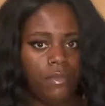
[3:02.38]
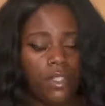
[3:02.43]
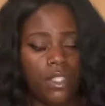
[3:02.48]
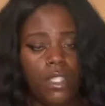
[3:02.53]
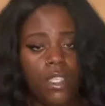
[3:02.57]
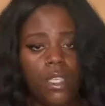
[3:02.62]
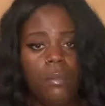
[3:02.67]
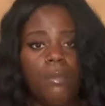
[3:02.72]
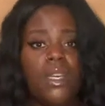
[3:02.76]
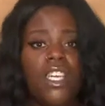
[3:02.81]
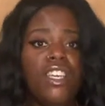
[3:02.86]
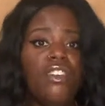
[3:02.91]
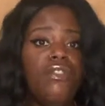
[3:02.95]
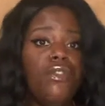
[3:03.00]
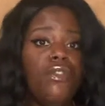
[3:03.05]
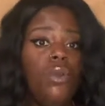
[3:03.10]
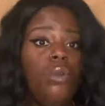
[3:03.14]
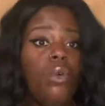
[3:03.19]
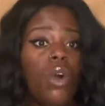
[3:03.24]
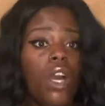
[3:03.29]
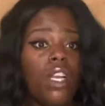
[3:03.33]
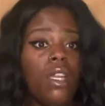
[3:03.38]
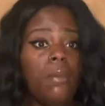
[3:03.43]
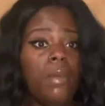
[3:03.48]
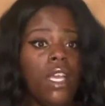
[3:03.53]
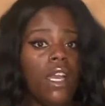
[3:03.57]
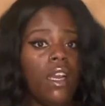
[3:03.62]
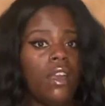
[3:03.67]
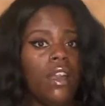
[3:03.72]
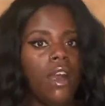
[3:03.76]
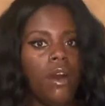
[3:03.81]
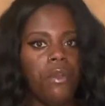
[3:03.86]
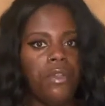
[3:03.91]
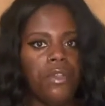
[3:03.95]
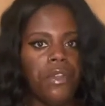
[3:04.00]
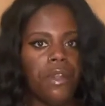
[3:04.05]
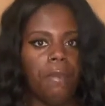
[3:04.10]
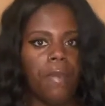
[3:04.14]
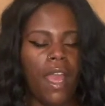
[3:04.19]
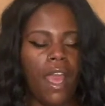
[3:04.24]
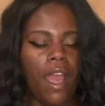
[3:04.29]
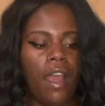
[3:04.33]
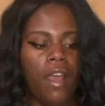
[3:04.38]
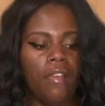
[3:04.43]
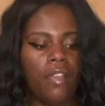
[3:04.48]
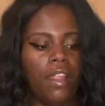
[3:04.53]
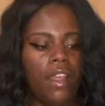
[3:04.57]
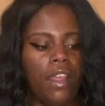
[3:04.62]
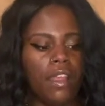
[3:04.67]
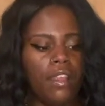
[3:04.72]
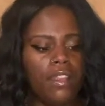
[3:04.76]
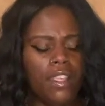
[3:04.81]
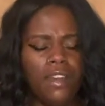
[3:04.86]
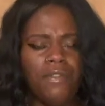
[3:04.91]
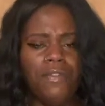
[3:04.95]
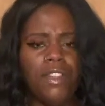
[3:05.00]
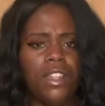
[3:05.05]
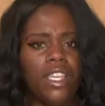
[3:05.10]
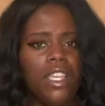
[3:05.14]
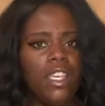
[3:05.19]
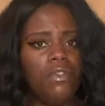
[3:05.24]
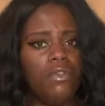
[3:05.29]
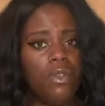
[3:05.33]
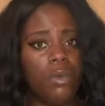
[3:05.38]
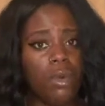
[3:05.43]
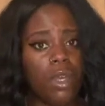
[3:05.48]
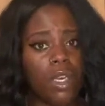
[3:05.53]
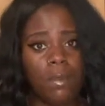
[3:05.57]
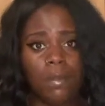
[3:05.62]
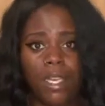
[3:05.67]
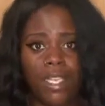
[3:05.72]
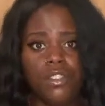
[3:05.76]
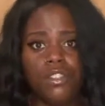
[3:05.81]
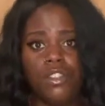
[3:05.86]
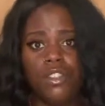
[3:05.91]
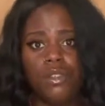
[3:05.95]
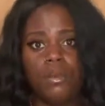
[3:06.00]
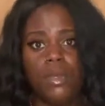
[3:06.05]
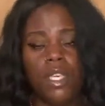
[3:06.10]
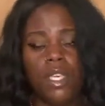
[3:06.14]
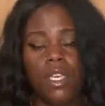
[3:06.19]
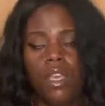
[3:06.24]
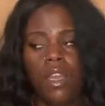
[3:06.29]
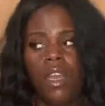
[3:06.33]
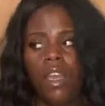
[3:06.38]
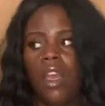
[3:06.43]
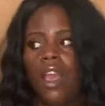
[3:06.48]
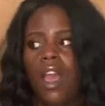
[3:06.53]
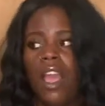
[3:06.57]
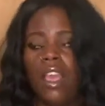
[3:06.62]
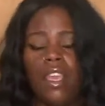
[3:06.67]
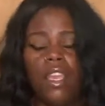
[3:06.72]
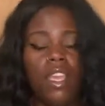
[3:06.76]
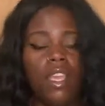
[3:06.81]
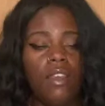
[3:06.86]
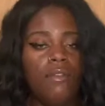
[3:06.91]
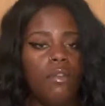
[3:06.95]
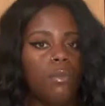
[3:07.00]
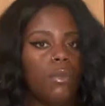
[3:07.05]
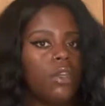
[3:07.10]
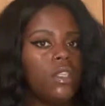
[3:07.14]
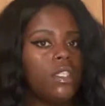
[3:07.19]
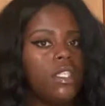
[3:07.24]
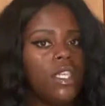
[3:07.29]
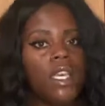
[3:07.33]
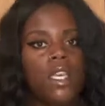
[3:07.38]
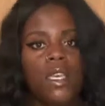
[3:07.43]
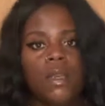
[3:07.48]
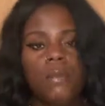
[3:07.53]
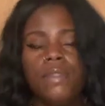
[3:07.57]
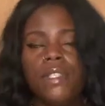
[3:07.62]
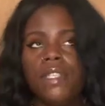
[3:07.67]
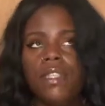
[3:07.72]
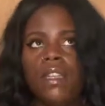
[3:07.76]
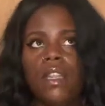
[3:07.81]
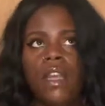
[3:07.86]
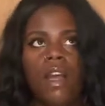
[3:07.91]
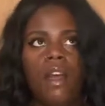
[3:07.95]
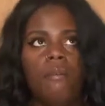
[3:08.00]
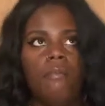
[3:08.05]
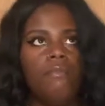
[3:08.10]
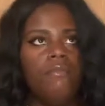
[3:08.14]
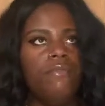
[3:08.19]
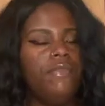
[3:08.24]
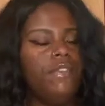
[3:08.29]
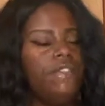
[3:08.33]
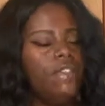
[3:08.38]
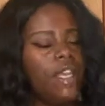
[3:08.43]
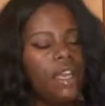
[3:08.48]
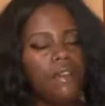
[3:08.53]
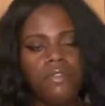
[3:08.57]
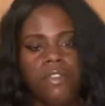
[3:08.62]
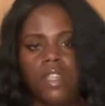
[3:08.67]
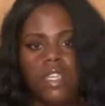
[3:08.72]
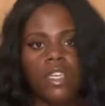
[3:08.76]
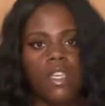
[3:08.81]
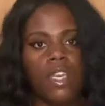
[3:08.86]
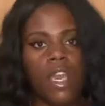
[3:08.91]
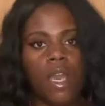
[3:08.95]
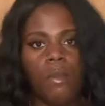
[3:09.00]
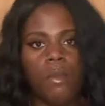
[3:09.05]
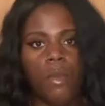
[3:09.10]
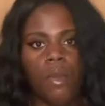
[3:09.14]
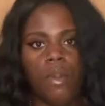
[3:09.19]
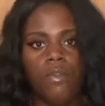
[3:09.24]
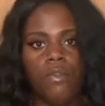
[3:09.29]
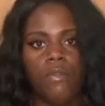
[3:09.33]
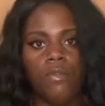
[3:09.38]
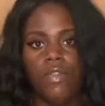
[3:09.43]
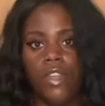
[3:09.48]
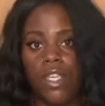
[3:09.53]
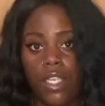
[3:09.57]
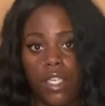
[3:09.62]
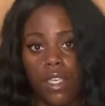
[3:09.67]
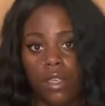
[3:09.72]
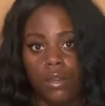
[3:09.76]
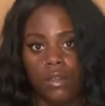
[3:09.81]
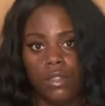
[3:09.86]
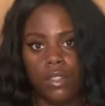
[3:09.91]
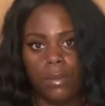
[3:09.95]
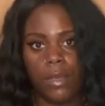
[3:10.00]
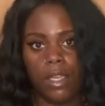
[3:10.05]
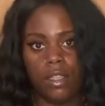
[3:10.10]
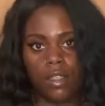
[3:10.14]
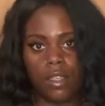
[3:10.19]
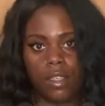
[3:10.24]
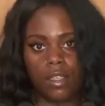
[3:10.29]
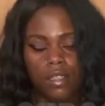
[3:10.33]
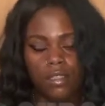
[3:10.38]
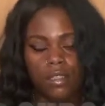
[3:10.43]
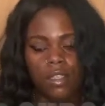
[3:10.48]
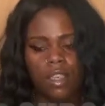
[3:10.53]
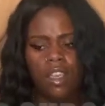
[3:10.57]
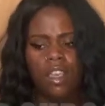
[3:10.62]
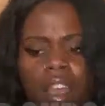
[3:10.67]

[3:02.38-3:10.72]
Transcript: But if you want to be on a healthier path, like, definitely, if you want to message me, I could give you more tips, and I'm definitely going to have more videos about this.